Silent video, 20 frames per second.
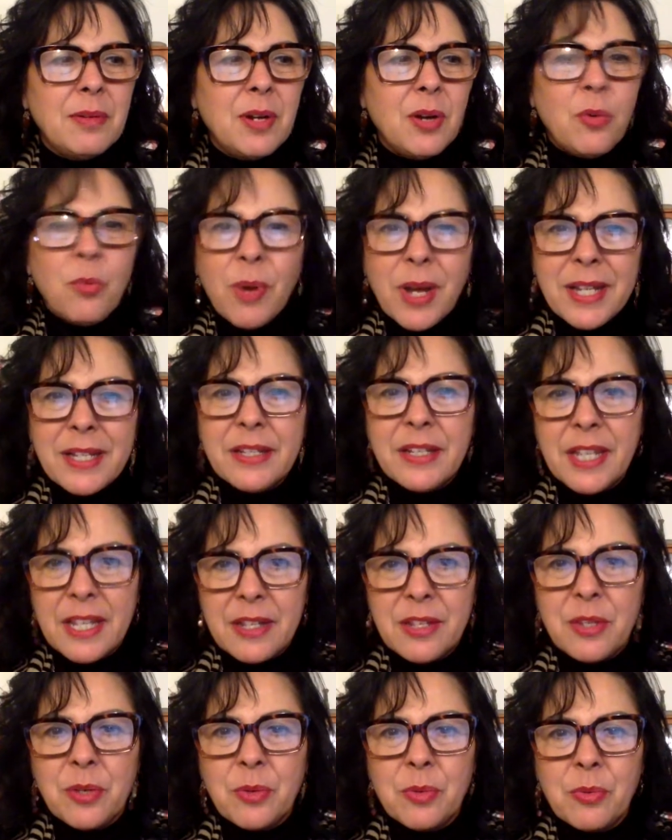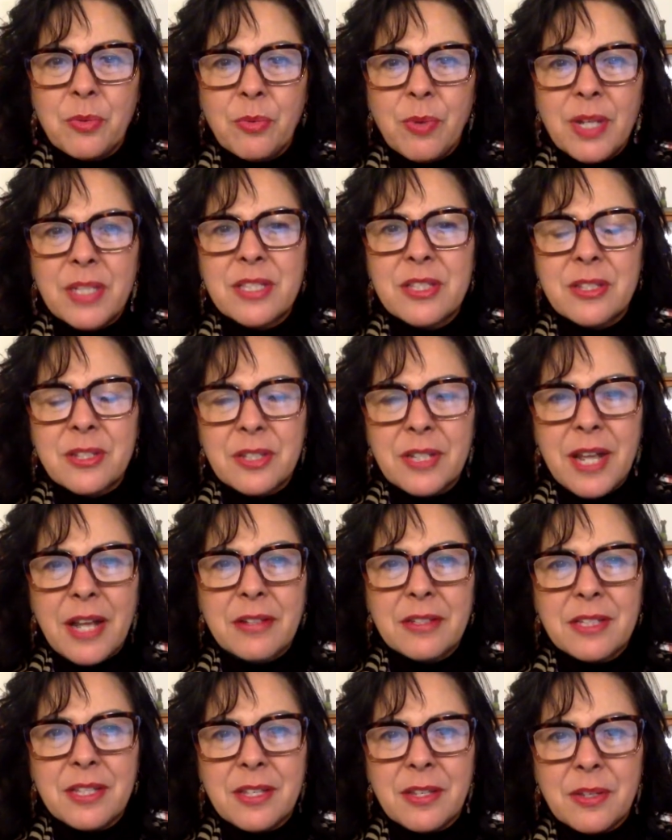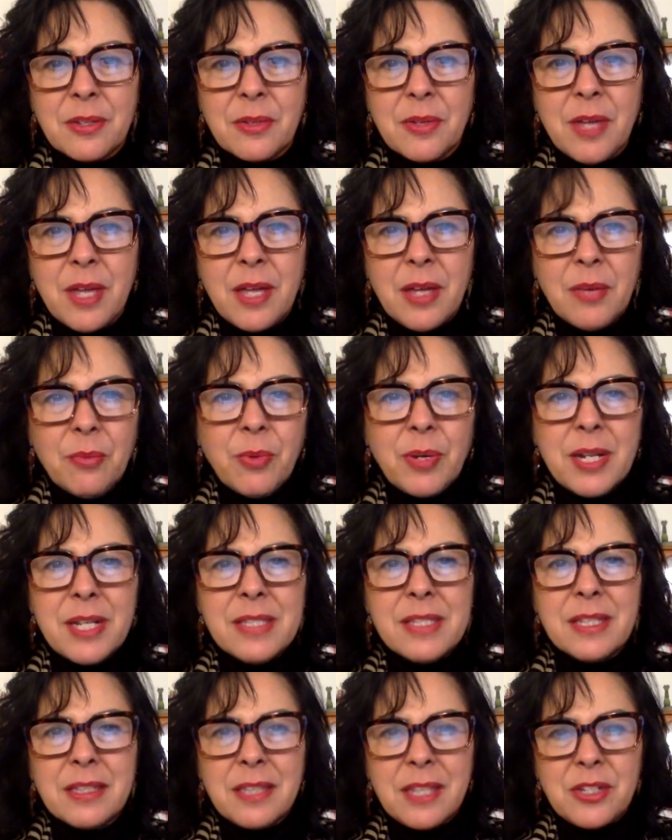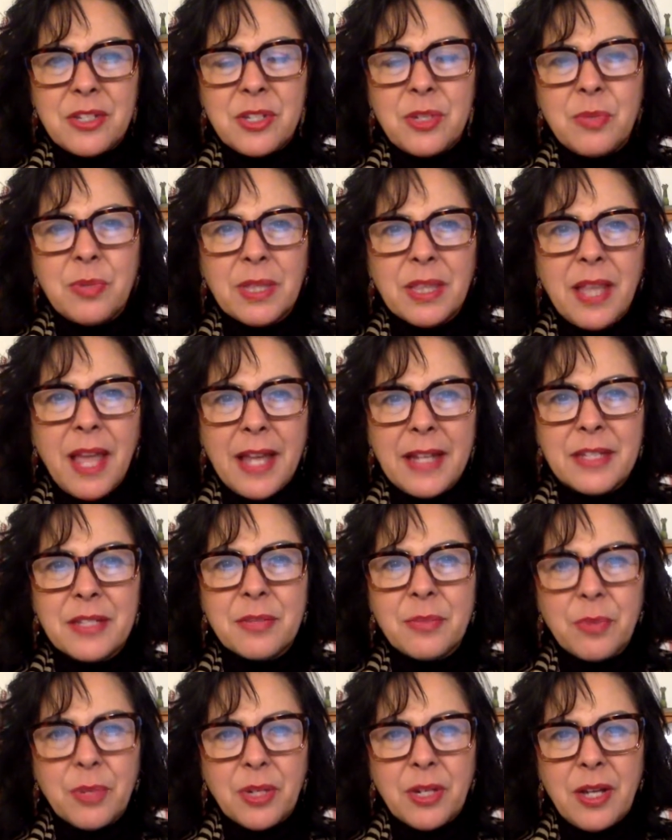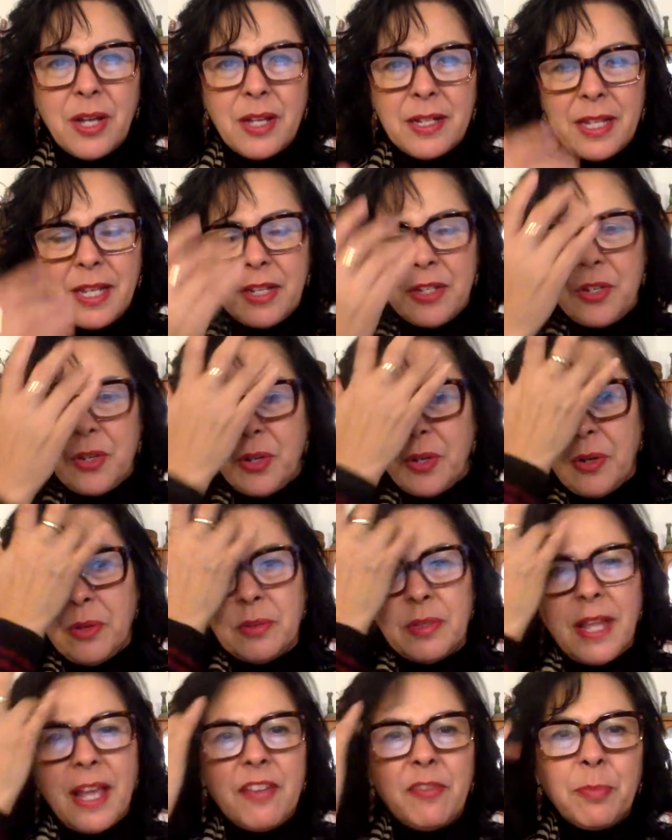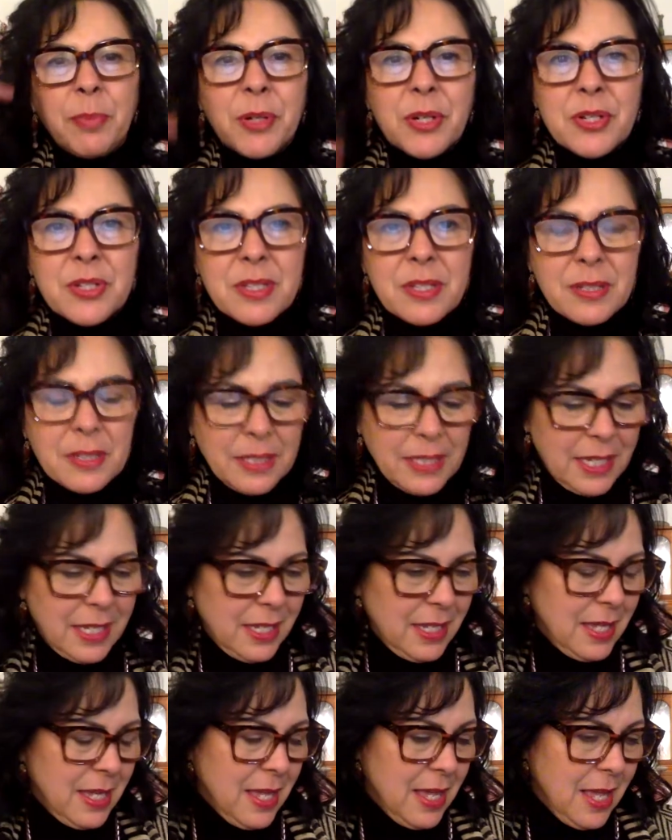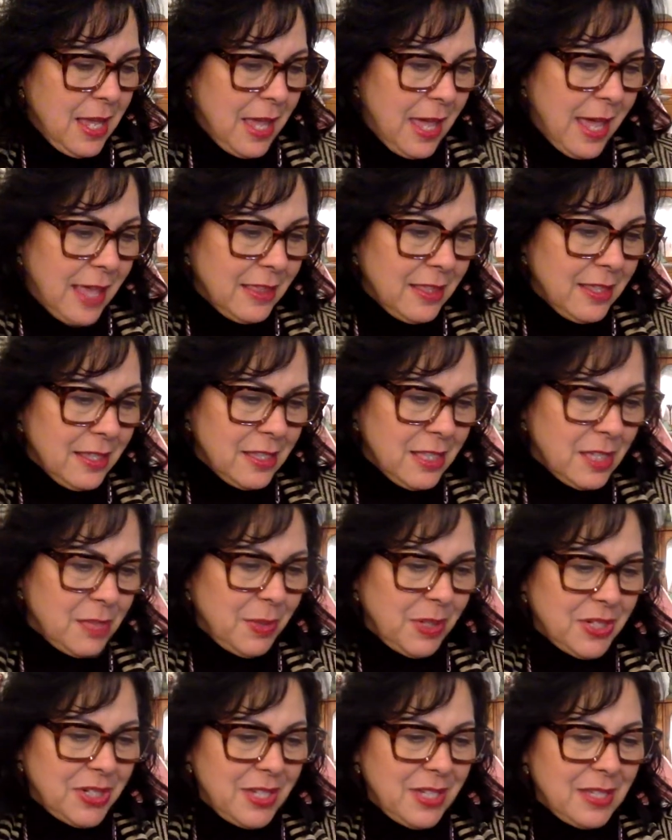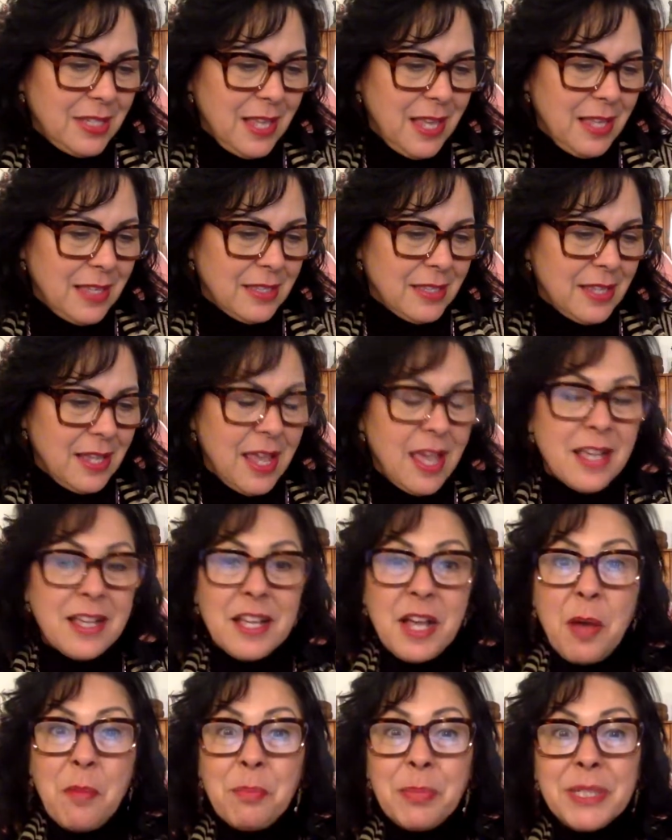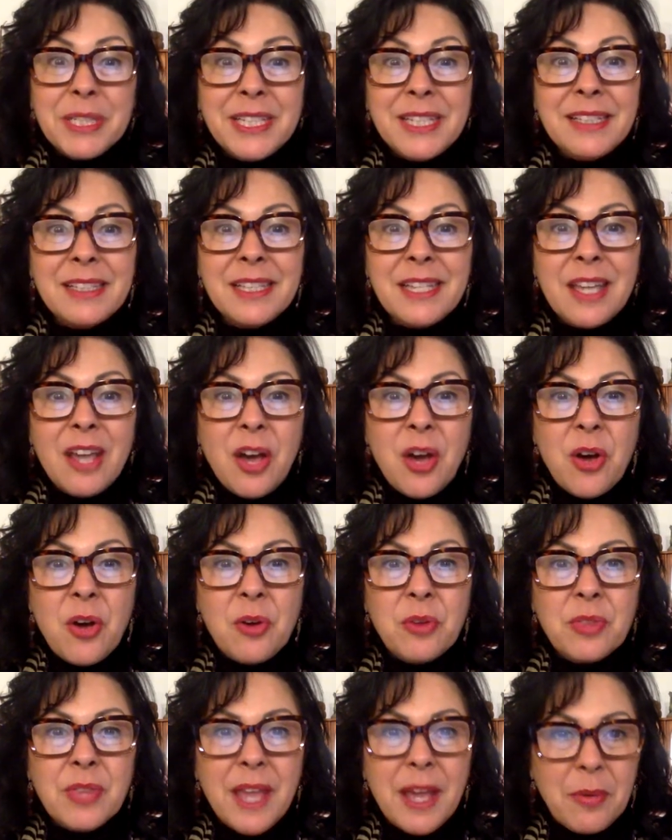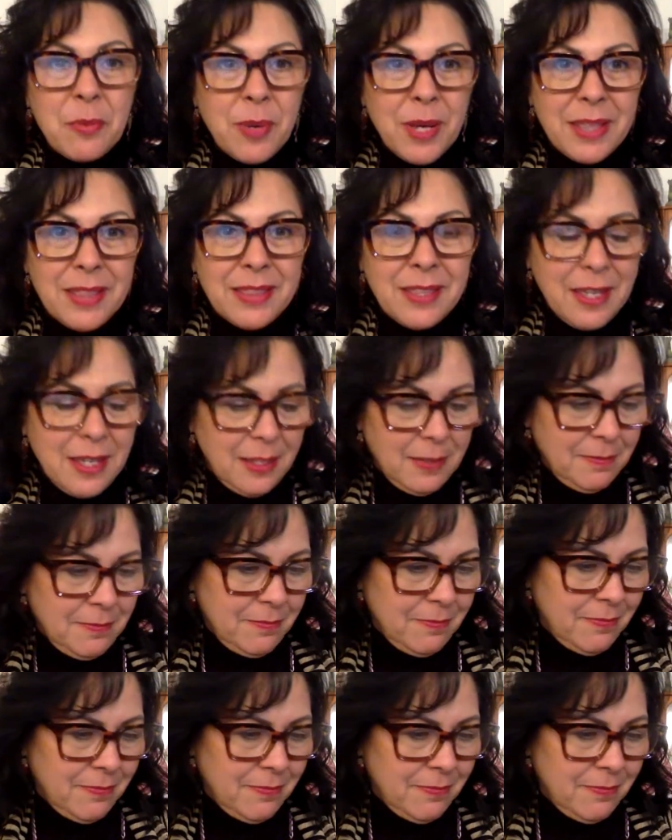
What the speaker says: what hit you? What stood out to you? What is it that you would like to work on in your own life personally? And this is what she says, completely own that one thing